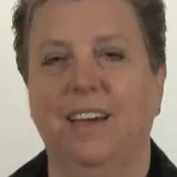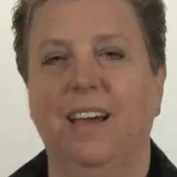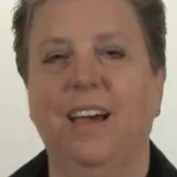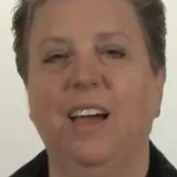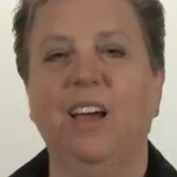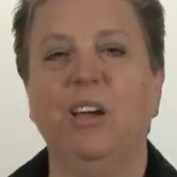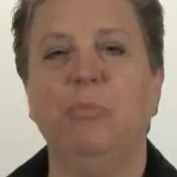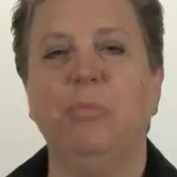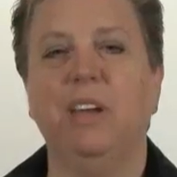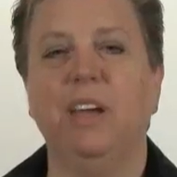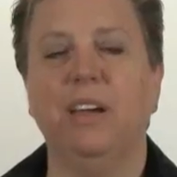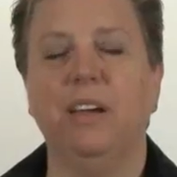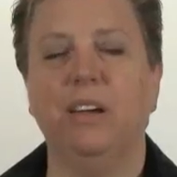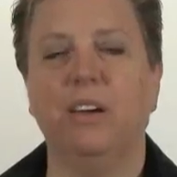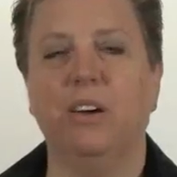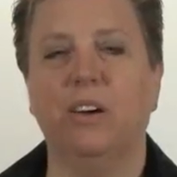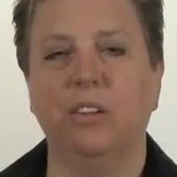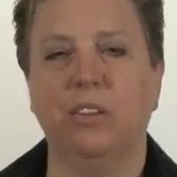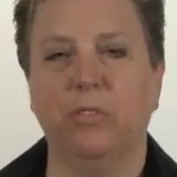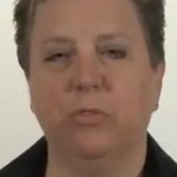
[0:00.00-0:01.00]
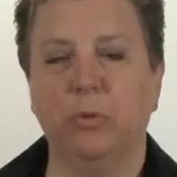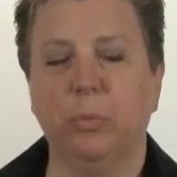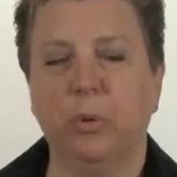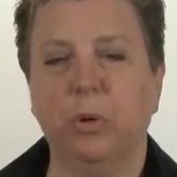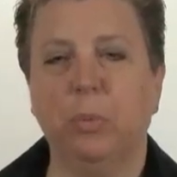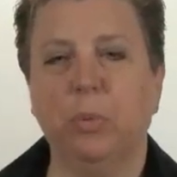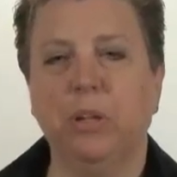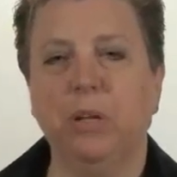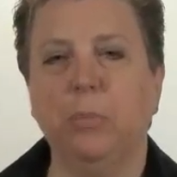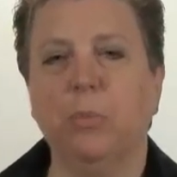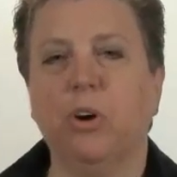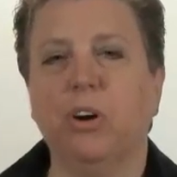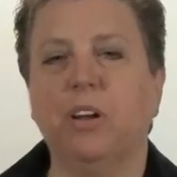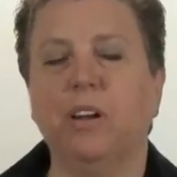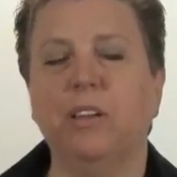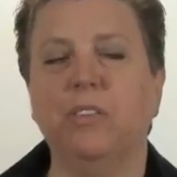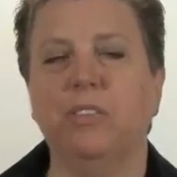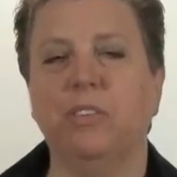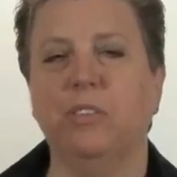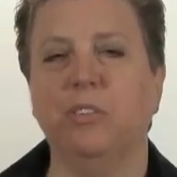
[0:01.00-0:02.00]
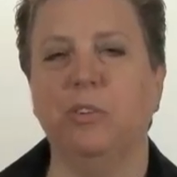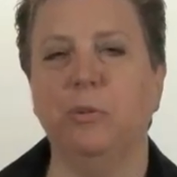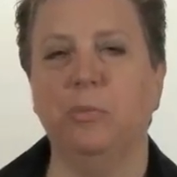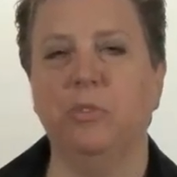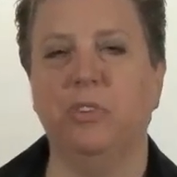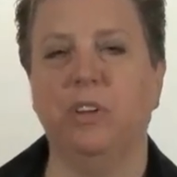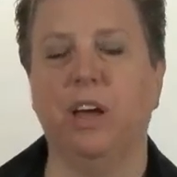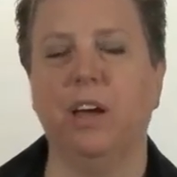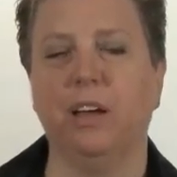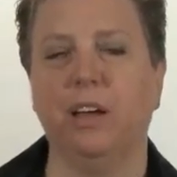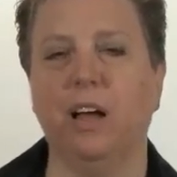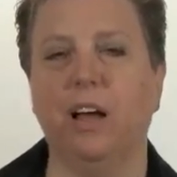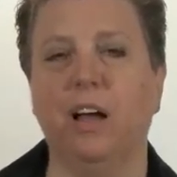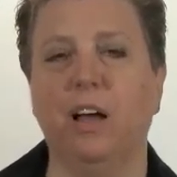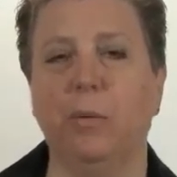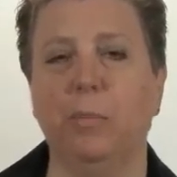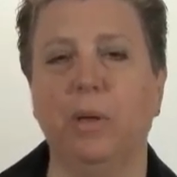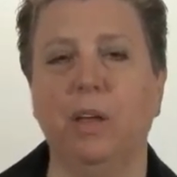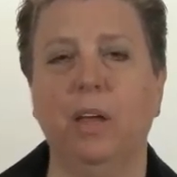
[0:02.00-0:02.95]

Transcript: Hi, I'm Diane Conklin from CompleteMarketingSystems.com.